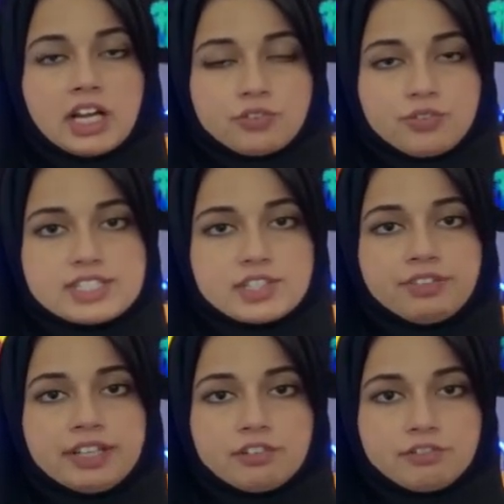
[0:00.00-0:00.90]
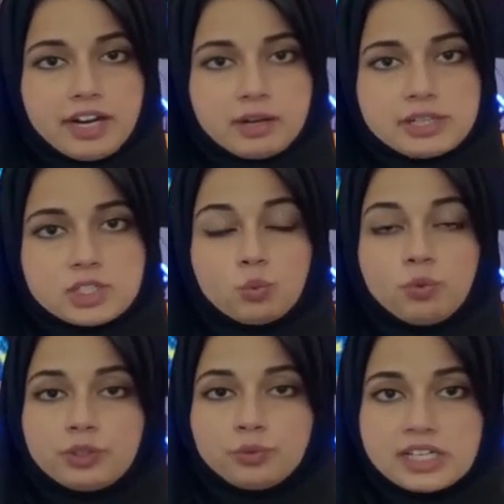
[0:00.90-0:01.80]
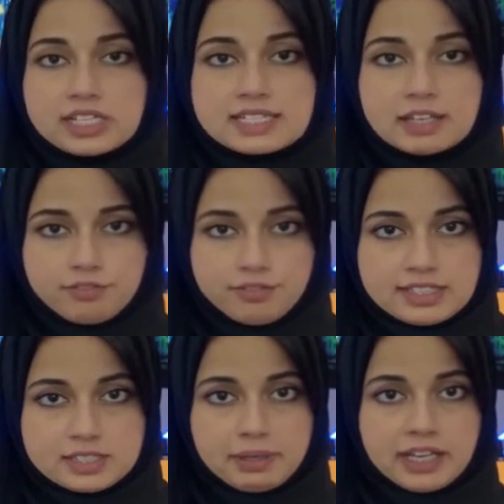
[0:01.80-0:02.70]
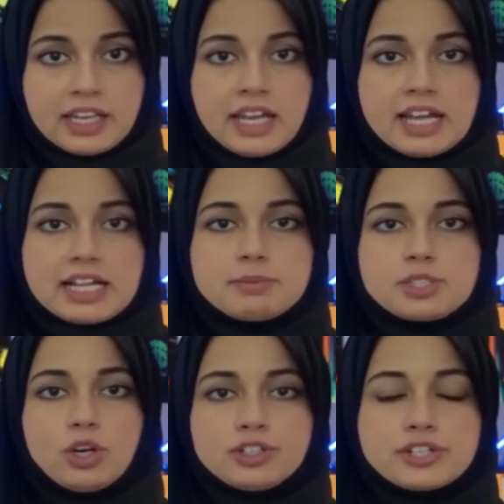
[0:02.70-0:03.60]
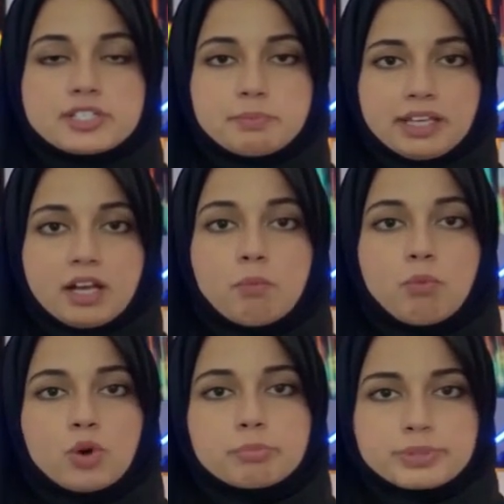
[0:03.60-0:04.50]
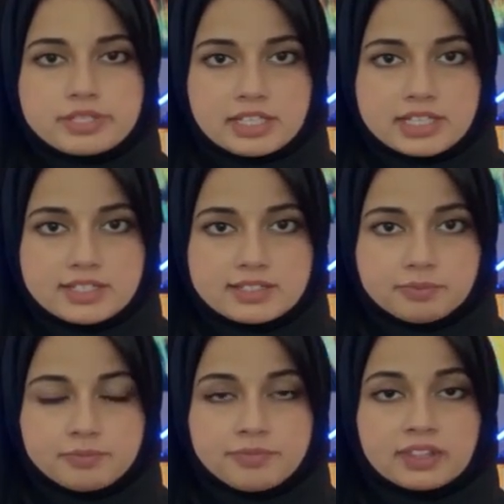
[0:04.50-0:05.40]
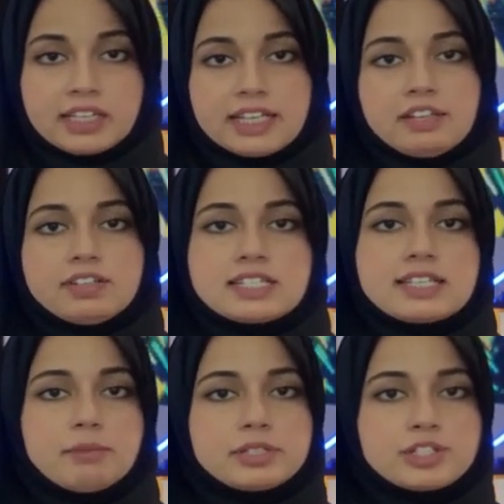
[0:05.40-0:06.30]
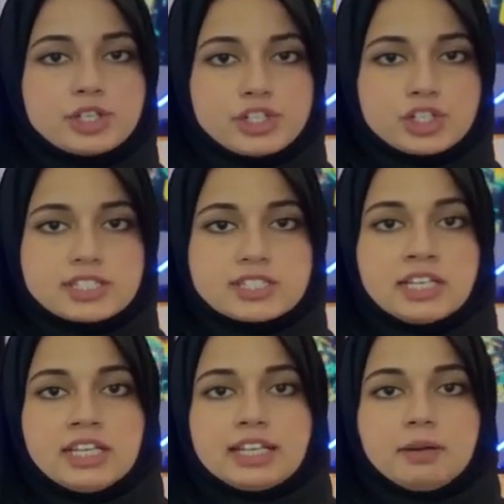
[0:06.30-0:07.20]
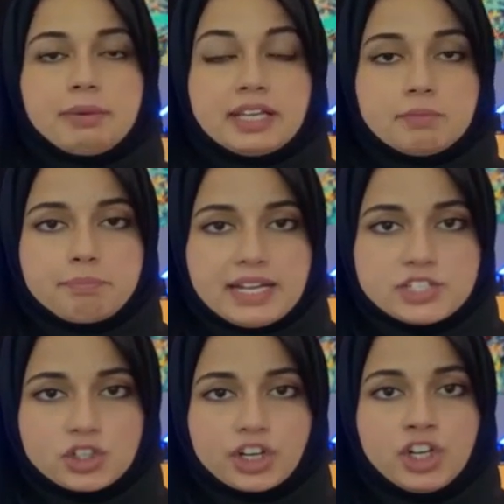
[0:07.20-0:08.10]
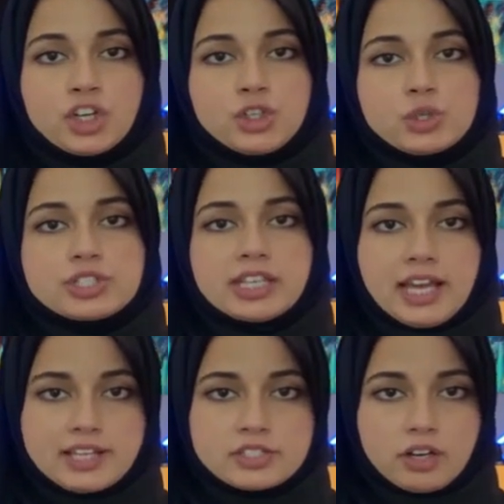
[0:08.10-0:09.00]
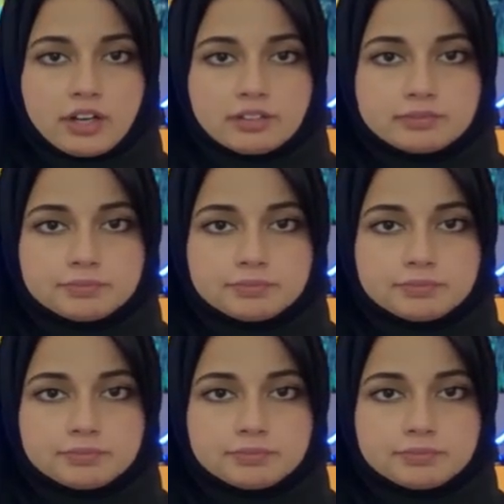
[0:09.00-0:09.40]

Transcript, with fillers: A risk-free environment with real-time feedback helps doctors become more precise. Even established surgeons can become better using XR.